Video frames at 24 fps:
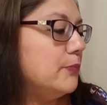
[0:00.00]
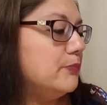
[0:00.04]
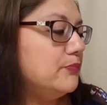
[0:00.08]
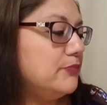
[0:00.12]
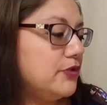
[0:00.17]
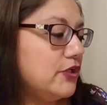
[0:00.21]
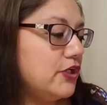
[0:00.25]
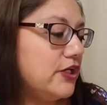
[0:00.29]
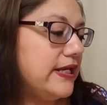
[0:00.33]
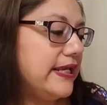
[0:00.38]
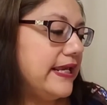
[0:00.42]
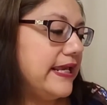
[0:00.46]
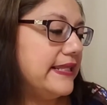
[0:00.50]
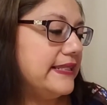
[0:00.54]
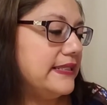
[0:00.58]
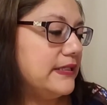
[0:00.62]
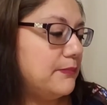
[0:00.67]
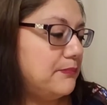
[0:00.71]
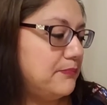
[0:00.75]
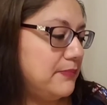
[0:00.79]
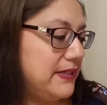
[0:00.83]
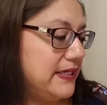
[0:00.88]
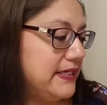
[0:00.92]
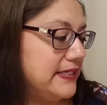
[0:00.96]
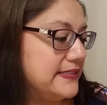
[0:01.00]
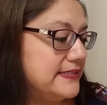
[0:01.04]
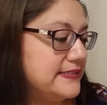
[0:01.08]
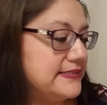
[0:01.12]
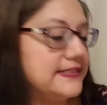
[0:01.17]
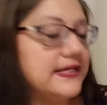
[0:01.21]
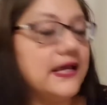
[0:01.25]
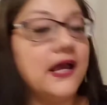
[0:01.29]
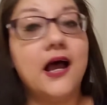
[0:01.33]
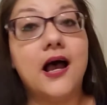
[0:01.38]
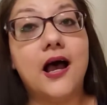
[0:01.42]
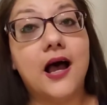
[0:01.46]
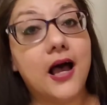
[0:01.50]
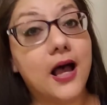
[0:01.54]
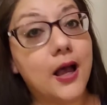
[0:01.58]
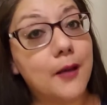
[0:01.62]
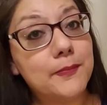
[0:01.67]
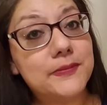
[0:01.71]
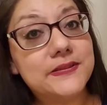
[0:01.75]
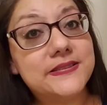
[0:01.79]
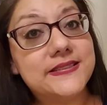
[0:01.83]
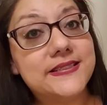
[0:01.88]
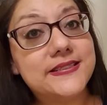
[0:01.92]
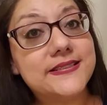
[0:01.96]
Beauty and the Beast,
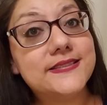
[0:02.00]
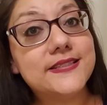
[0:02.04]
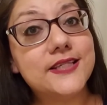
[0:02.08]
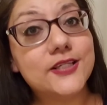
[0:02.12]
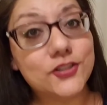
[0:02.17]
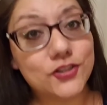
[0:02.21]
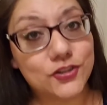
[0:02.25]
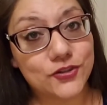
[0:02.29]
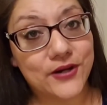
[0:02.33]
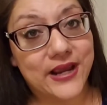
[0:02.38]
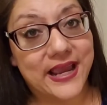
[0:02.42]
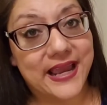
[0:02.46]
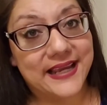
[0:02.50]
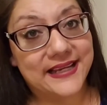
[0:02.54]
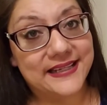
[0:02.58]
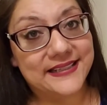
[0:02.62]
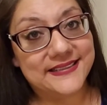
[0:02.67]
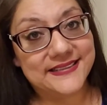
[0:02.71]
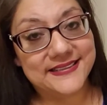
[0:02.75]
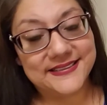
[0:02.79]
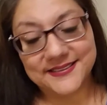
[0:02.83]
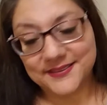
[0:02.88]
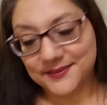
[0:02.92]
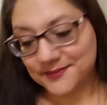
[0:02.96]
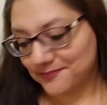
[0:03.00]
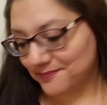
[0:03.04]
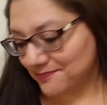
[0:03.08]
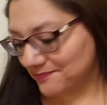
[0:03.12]
opposites attract.